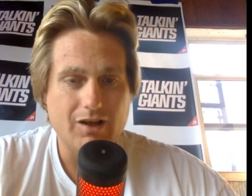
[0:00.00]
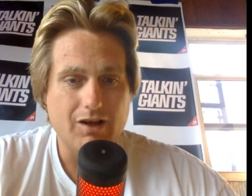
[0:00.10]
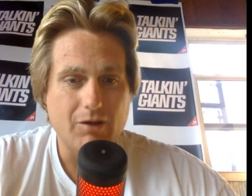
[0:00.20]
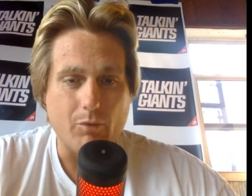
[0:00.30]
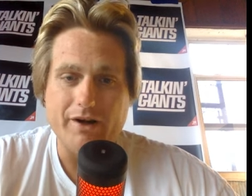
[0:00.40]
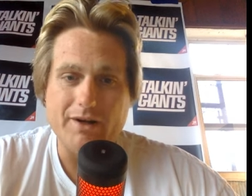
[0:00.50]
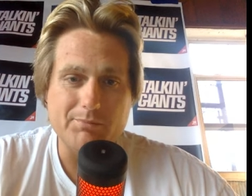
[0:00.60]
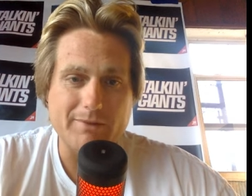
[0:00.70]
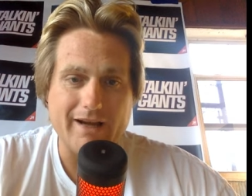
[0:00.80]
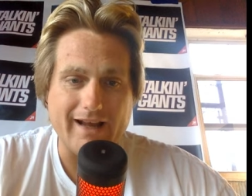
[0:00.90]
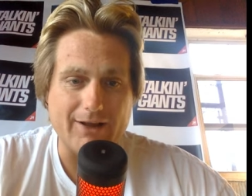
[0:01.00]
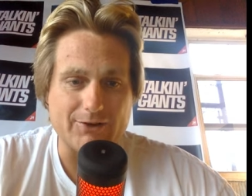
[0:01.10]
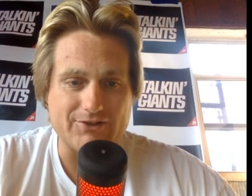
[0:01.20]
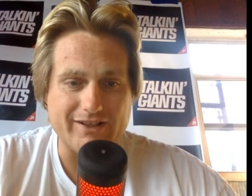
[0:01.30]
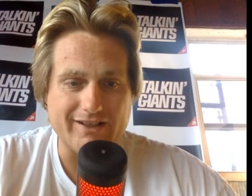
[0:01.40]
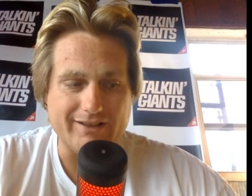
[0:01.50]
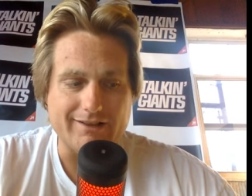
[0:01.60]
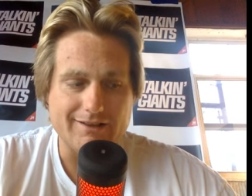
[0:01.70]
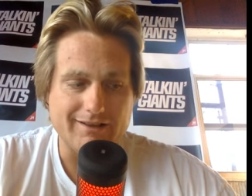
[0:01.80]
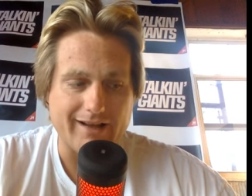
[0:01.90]
why not bring back Alex Tanney?
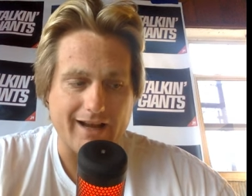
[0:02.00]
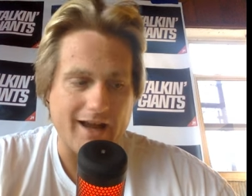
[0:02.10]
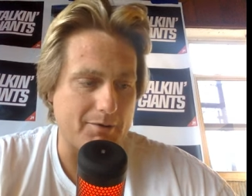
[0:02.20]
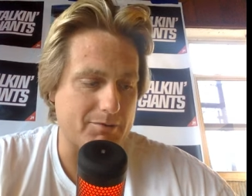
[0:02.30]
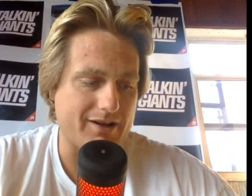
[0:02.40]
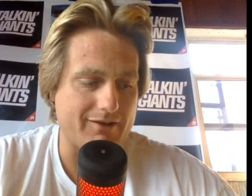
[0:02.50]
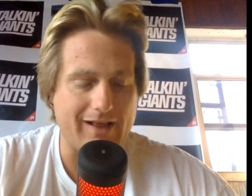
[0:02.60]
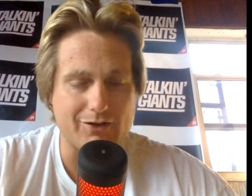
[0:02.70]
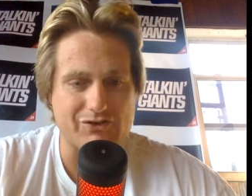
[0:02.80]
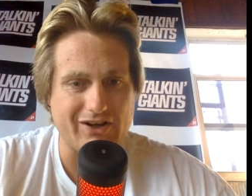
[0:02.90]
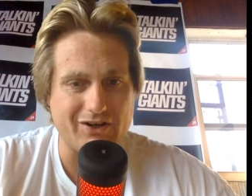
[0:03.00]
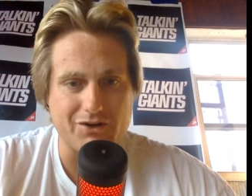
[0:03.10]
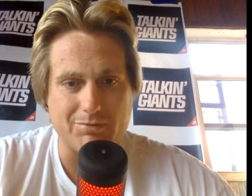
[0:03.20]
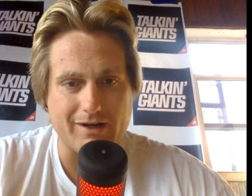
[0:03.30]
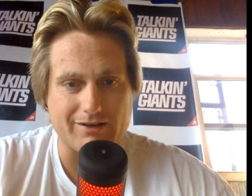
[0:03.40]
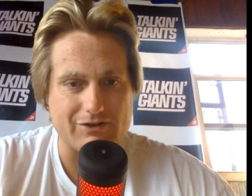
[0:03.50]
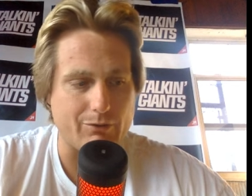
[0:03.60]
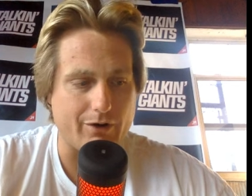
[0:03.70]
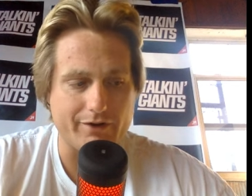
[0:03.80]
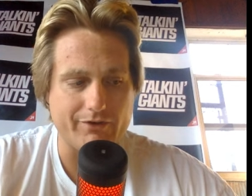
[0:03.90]
Like I, I would rather have Alex Tanney on the practice
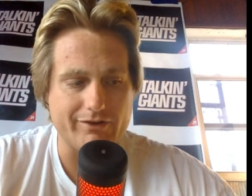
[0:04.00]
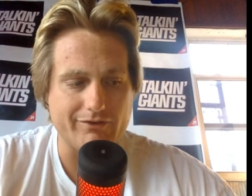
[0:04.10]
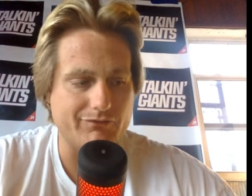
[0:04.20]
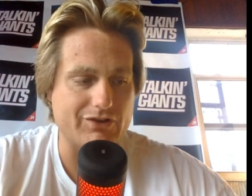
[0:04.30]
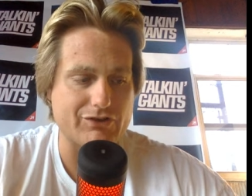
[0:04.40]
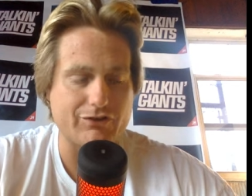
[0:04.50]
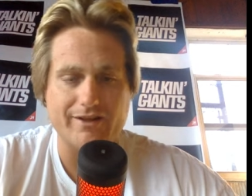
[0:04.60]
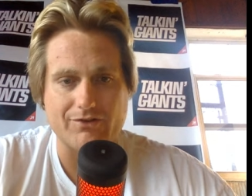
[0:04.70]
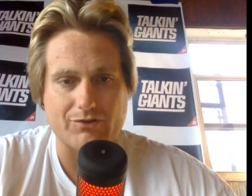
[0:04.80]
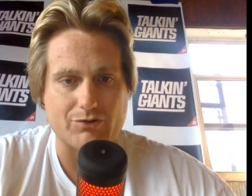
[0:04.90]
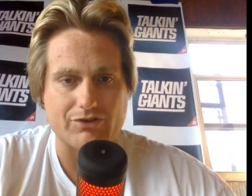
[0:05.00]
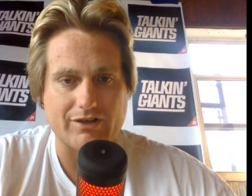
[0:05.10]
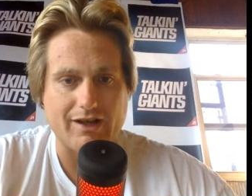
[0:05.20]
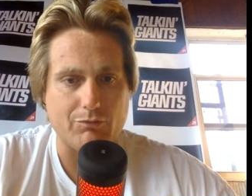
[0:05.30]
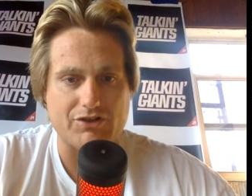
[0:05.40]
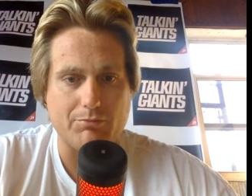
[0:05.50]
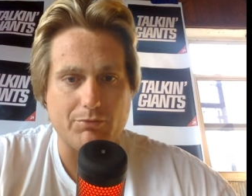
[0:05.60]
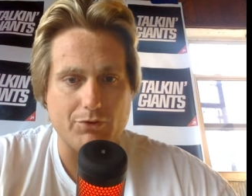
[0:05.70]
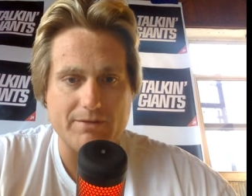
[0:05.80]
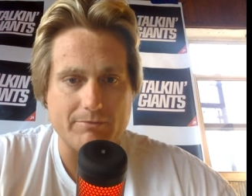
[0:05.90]
squad than this Clayton Thorson guy. What's the
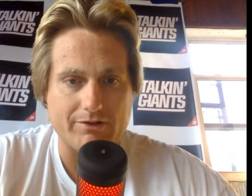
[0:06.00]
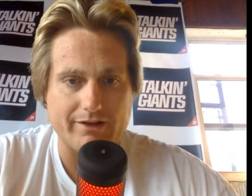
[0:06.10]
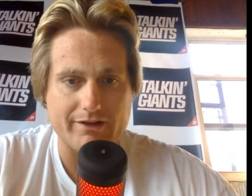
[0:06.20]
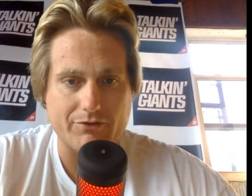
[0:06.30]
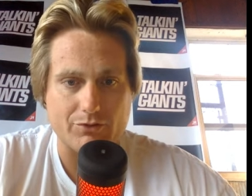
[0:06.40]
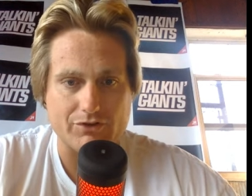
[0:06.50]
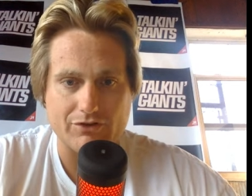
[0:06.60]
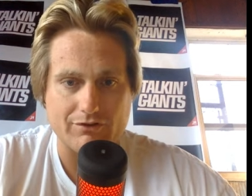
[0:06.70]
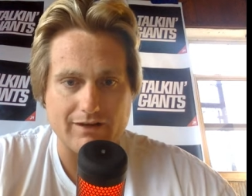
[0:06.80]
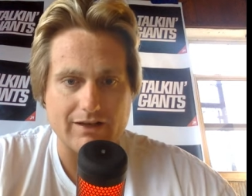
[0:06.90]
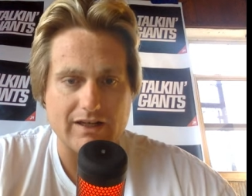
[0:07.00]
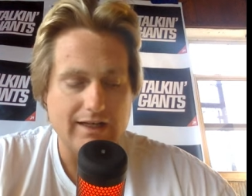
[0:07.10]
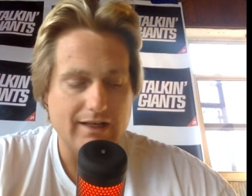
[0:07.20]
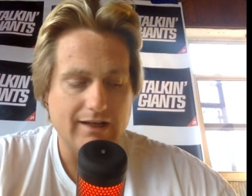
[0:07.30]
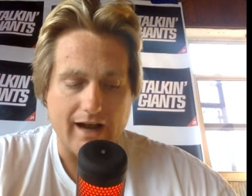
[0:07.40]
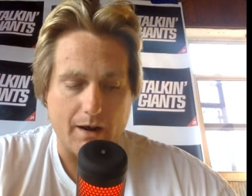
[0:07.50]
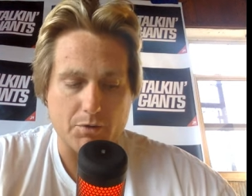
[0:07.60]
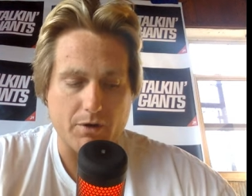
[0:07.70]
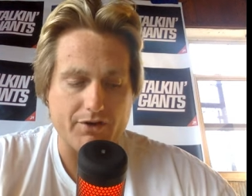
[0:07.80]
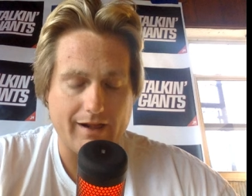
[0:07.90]
point of keeping Clayton Thorson around? I would
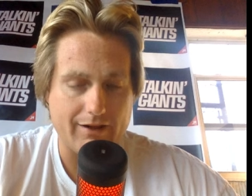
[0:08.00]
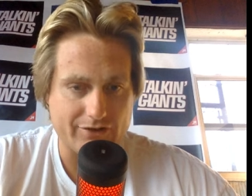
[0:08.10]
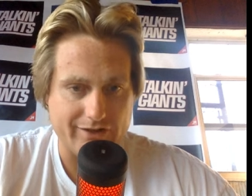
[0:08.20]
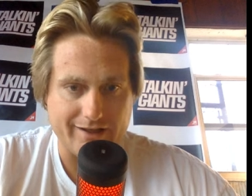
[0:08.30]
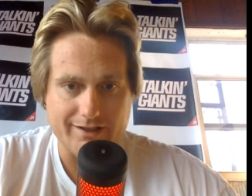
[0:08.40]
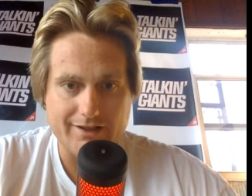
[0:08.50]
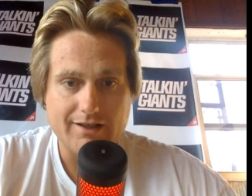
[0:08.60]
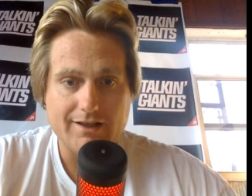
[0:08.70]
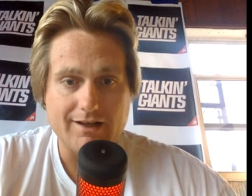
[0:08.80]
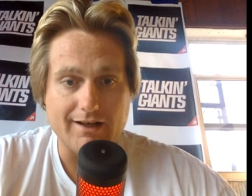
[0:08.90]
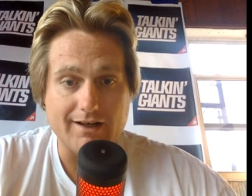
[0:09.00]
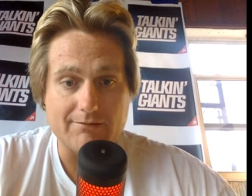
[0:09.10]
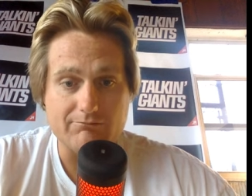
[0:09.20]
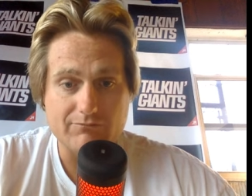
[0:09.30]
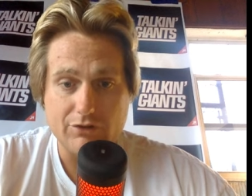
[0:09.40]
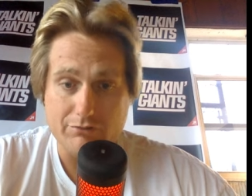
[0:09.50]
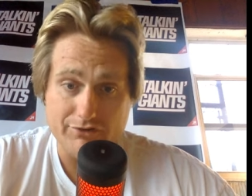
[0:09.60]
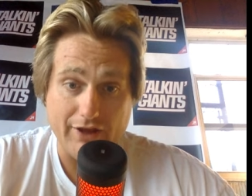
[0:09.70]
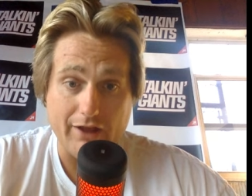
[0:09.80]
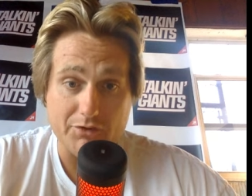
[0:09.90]
rather have Alex Tanney. Um, who is
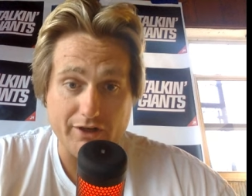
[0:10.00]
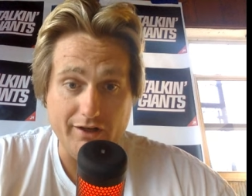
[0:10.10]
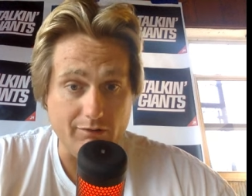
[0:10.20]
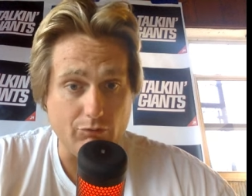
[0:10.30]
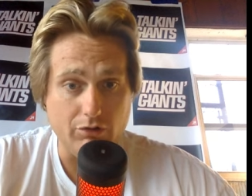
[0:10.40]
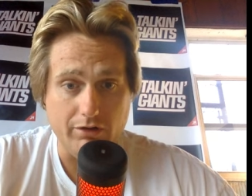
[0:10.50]
Alex Tanney? Well,